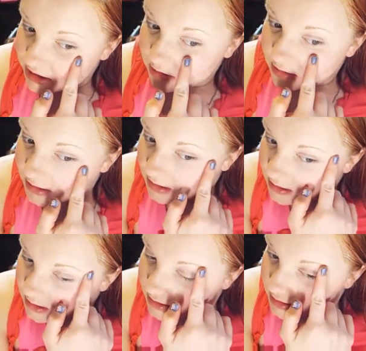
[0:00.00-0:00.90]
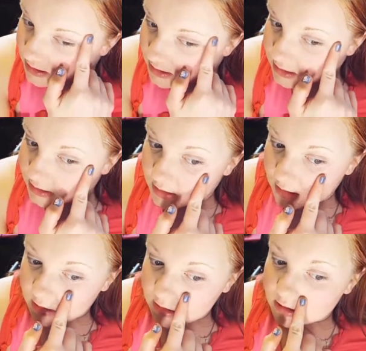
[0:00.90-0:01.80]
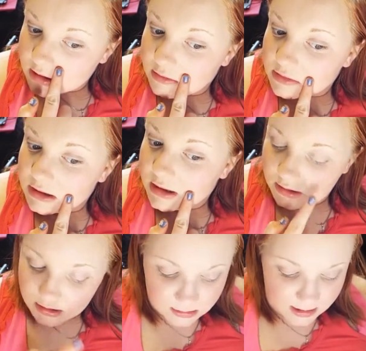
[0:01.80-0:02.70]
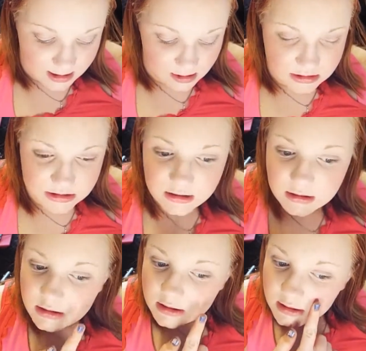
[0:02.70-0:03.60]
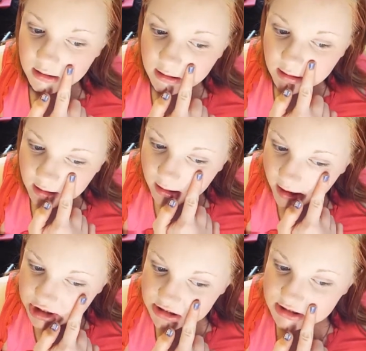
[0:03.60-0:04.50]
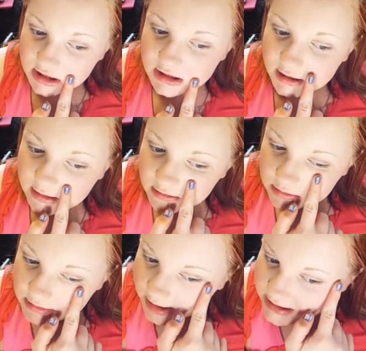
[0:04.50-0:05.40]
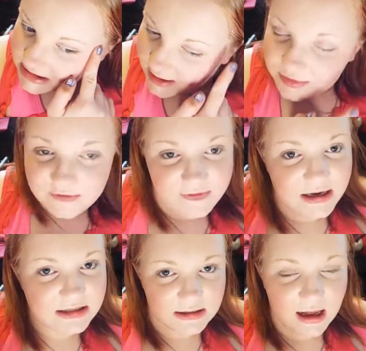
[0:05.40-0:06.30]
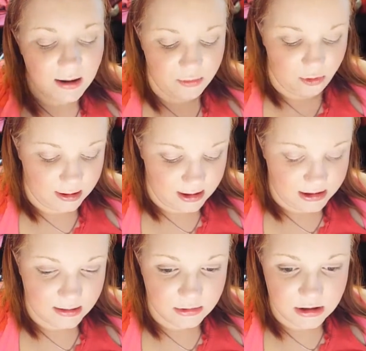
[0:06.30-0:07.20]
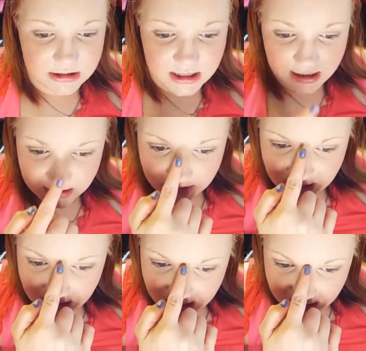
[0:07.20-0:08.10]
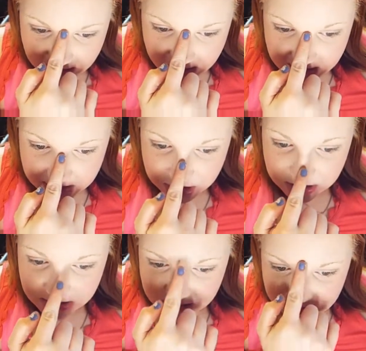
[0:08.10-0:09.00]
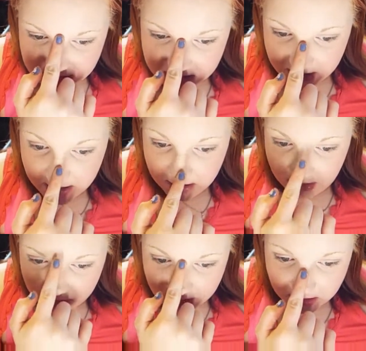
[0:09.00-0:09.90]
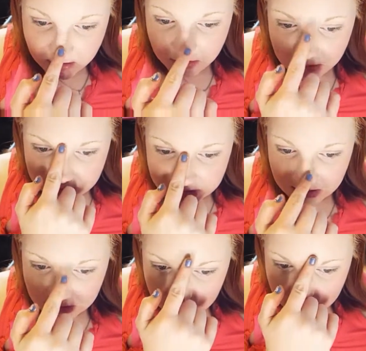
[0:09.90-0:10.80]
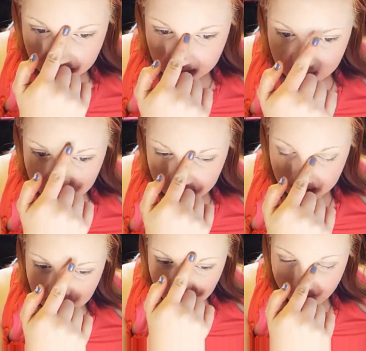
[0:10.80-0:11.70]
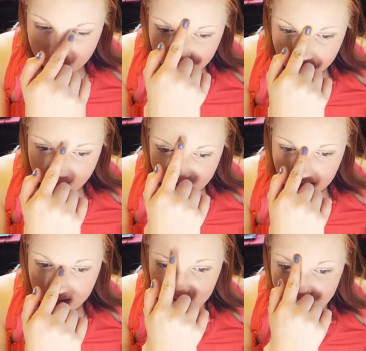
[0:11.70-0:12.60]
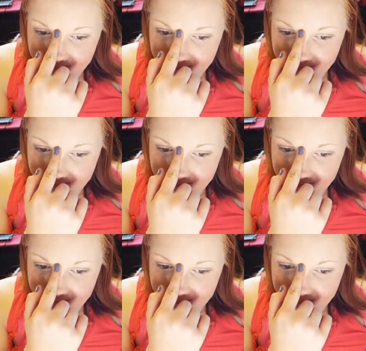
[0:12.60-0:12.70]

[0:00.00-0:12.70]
do. And then you come down and around. I just think that it lights up the face a lot more. And then I'm going to take this just down the nose and up a little bit